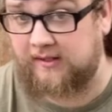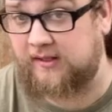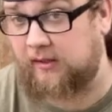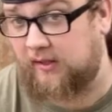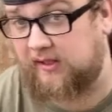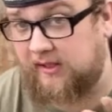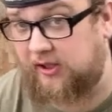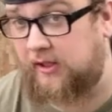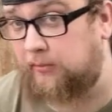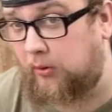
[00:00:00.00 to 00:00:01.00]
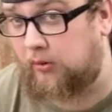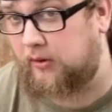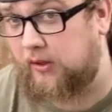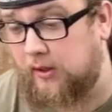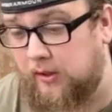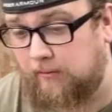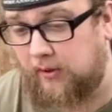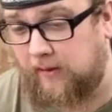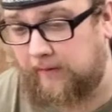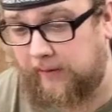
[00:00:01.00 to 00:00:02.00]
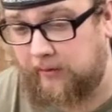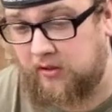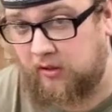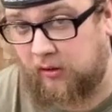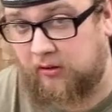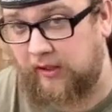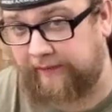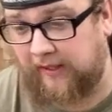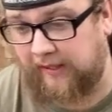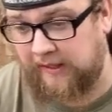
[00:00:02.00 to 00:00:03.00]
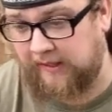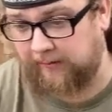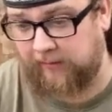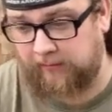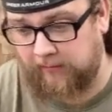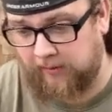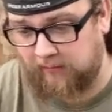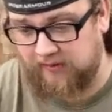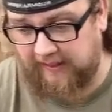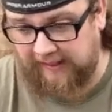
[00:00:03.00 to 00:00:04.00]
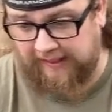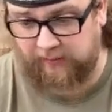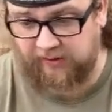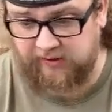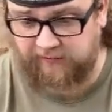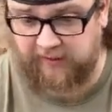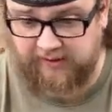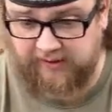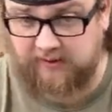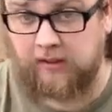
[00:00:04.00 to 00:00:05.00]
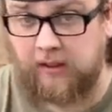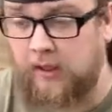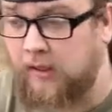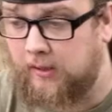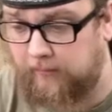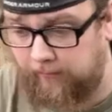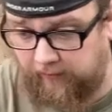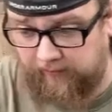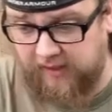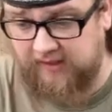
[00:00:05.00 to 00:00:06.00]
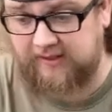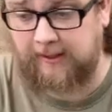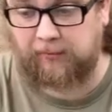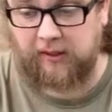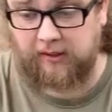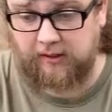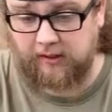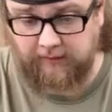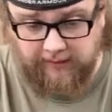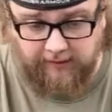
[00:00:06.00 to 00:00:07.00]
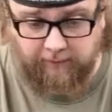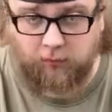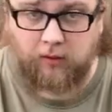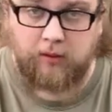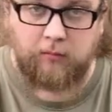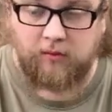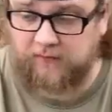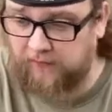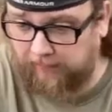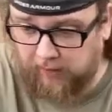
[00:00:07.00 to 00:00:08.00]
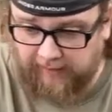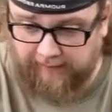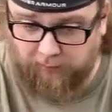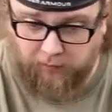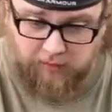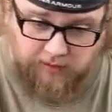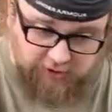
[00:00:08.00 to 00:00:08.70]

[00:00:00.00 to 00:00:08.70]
see you guys get shit in bulk. But you could call Clevi and give them the number and say, hey, will this fit this separate thing of 400? Will this fit a Pontiac 400, not